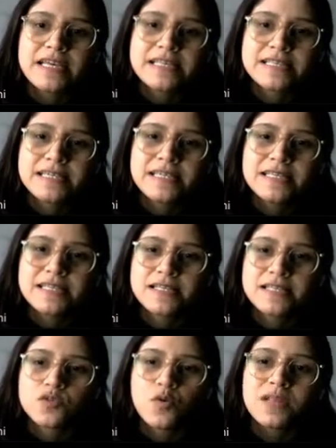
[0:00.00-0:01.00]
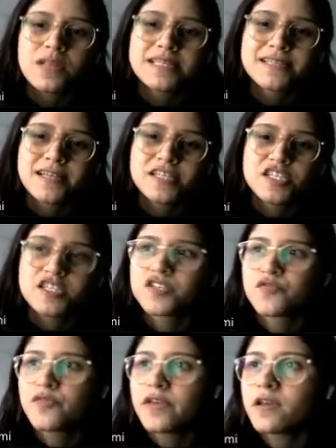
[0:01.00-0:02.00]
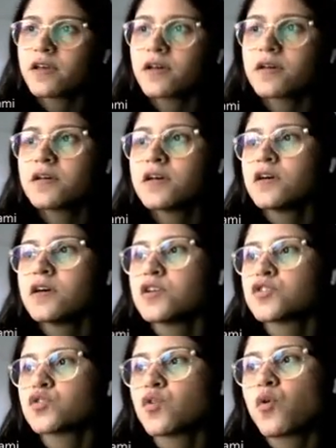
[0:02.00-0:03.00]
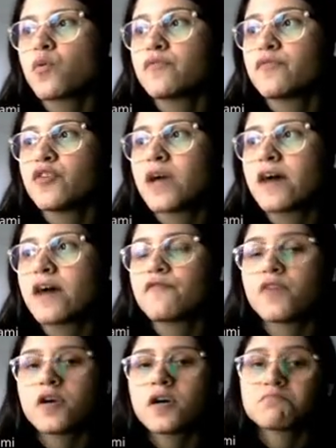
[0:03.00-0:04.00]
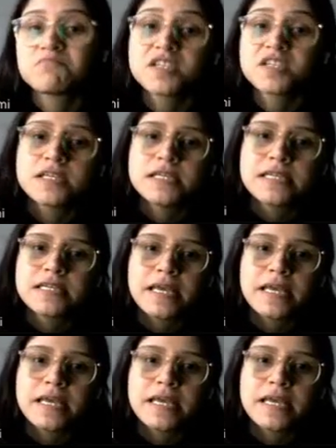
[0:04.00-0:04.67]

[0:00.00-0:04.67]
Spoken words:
we can see this is called a celestial sphere. So if you have studied